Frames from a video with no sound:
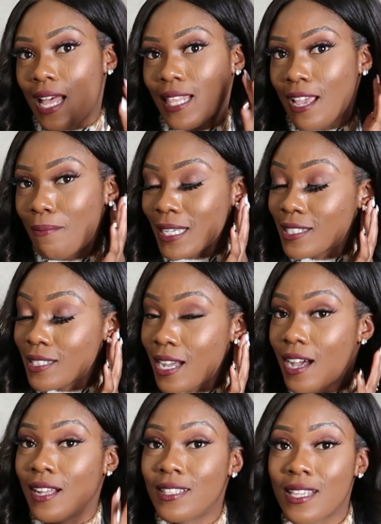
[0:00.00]
I like my
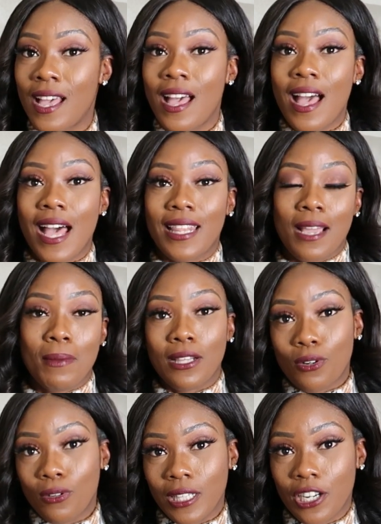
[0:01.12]
studs, I like my
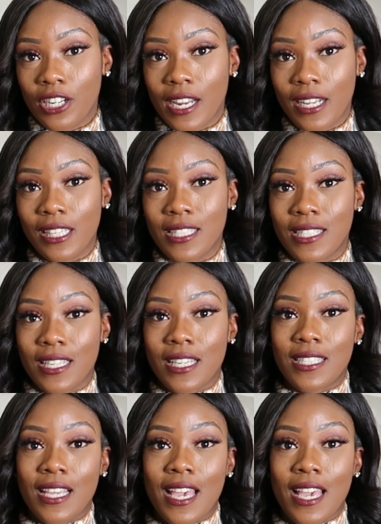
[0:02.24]
little layer necklaces,